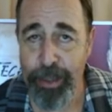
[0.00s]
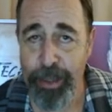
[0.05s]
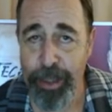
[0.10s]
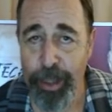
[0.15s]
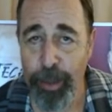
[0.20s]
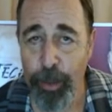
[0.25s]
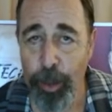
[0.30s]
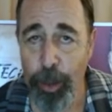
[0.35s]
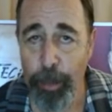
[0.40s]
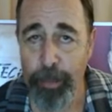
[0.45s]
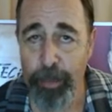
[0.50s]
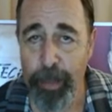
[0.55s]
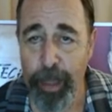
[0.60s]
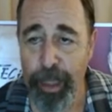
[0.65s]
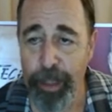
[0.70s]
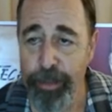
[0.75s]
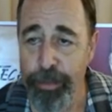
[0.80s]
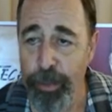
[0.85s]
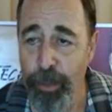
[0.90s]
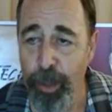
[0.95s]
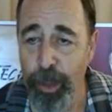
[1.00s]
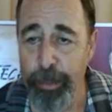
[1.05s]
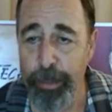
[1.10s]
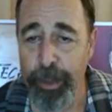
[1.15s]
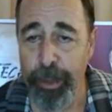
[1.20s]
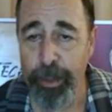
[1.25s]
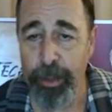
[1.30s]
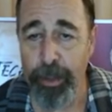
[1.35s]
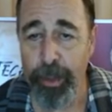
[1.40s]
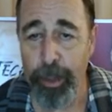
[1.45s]
their Hope Mars
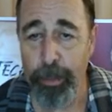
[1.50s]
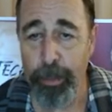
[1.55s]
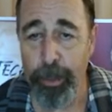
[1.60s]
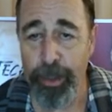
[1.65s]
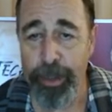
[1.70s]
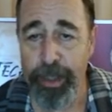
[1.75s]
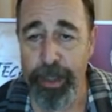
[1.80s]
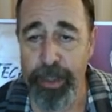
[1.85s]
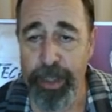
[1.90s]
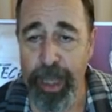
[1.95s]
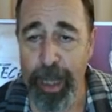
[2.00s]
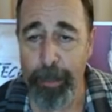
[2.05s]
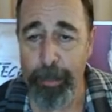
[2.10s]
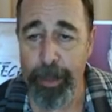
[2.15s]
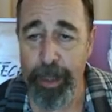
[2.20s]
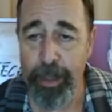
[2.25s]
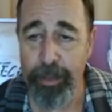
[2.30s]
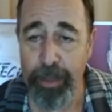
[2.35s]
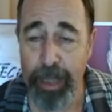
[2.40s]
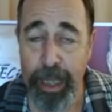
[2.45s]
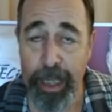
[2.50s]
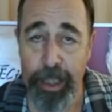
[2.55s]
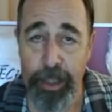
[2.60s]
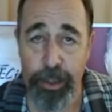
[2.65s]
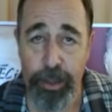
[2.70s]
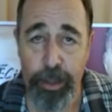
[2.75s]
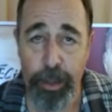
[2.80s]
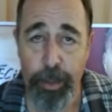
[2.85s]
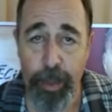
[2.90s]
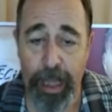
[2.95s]
orbiter aboard the Japanese
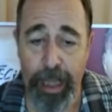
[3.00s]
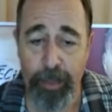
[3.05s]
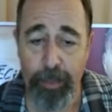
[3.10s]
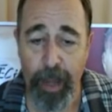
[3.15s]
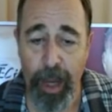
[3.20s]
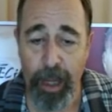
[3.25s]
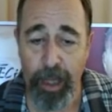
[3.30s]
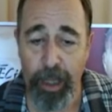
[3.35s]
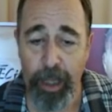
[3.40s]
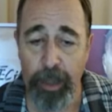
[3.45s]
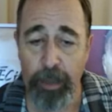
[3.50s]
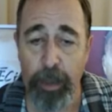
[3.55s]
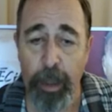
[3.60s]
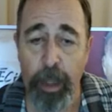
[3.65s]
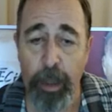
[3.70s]
H-2A rocket